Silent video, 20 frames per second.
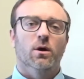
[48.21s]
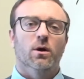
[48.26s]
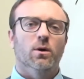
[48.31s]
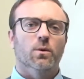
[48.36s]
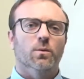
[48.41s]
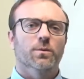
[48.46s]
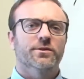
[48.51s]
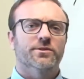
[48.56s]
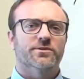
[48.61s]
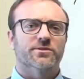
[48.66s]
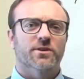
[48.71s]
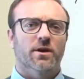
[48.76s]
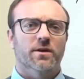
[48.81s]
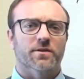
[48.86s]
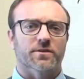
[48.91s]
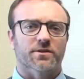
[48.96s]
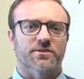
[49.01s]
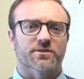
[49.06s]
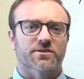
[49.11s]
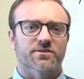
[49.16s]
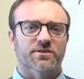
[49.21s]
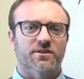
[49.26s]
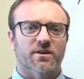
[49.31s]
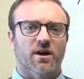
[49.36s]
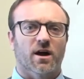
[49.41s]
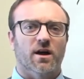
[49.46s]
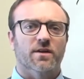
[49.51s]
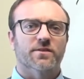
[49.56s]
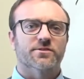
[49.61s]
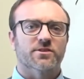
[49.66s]
We saw this in the
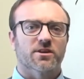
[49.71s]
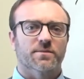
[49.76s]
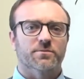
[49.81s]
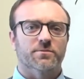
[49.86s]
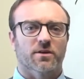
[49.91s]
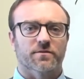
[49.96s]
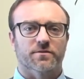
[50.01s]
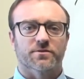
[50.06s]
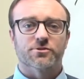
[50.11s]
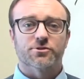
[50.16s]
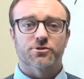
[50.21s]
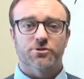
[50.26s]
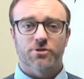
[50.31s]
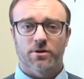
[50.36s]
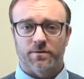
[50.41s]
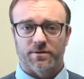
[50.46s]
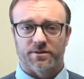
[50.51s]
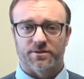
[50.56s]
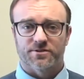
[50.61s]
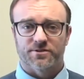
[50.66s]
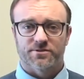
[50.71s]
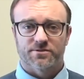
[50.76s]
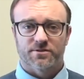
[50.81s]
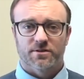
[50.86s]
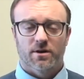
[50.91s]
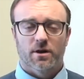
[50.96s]
concept of insurance.